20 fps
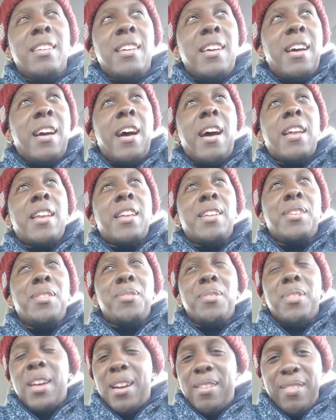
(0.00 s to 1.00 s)
I didn't do
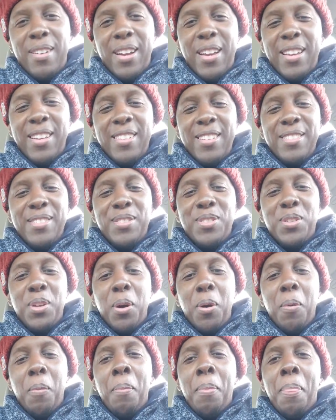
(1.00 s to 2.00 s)
that, right?
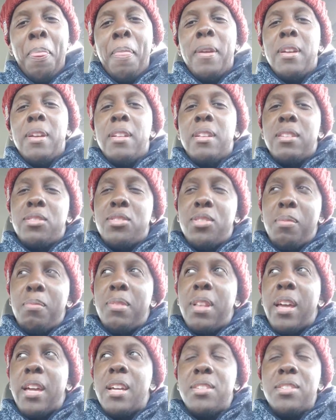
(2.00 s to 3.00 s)
So
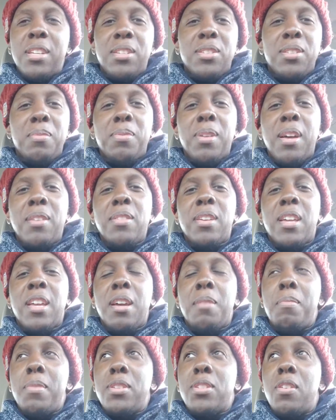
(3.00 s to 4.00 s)
like I say, sometimes I
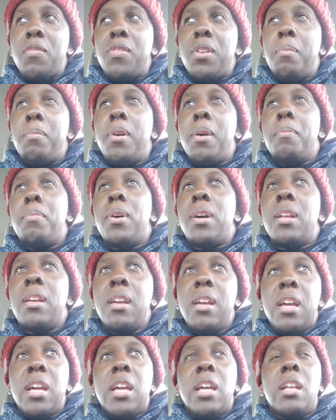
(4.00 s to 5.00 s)
kick myself in the butt, but
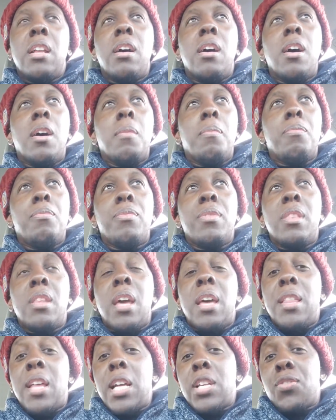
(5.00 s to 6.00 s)
and
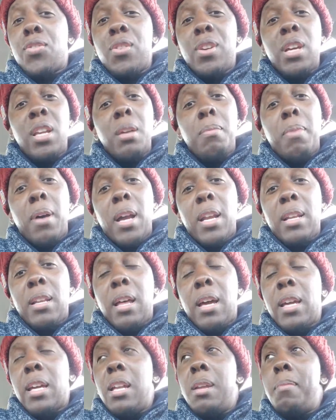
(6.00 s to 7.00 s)
that's for anybody,
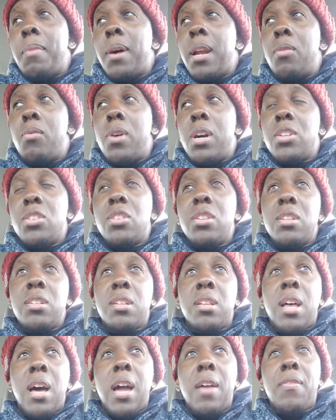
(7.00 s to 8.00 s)
like anybody watching this
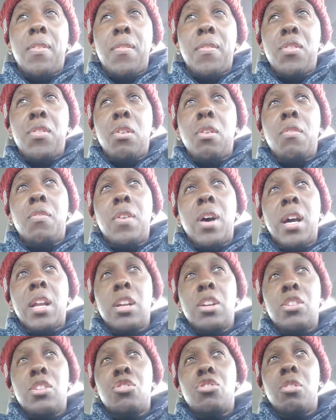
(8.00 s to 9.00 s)
live. If you can find a
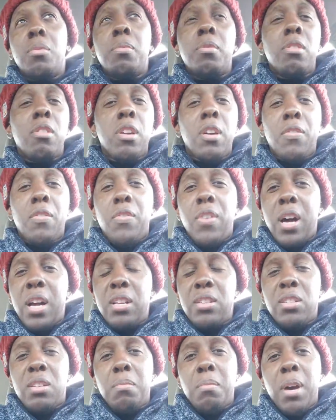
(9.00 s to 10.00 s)
distributor, you can find
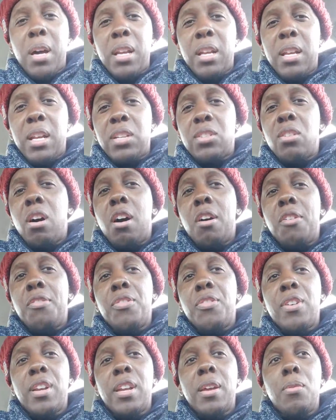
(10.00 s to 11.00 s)
somebody that's
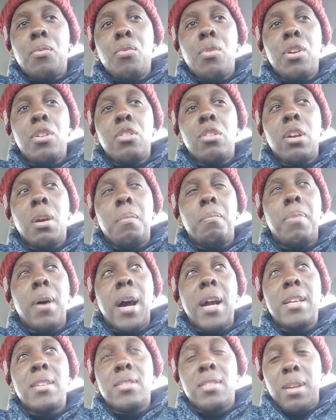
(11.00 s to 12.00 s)
offering it where you can
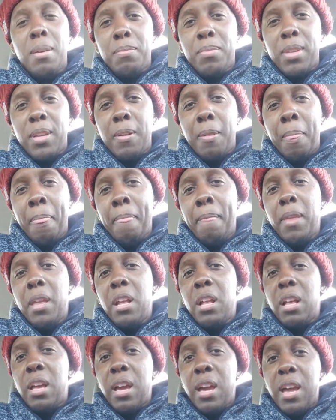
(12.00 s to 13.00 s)
buy something
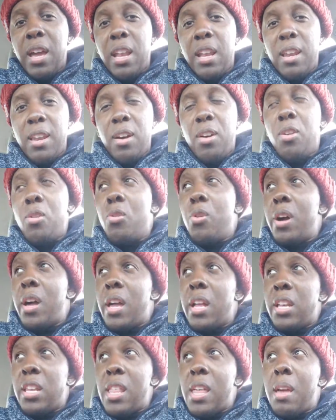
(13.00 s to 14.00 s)
at low
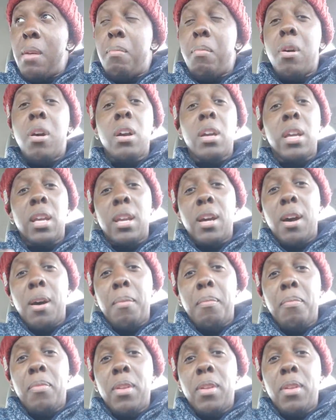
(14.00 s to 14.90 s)
and then mark it up,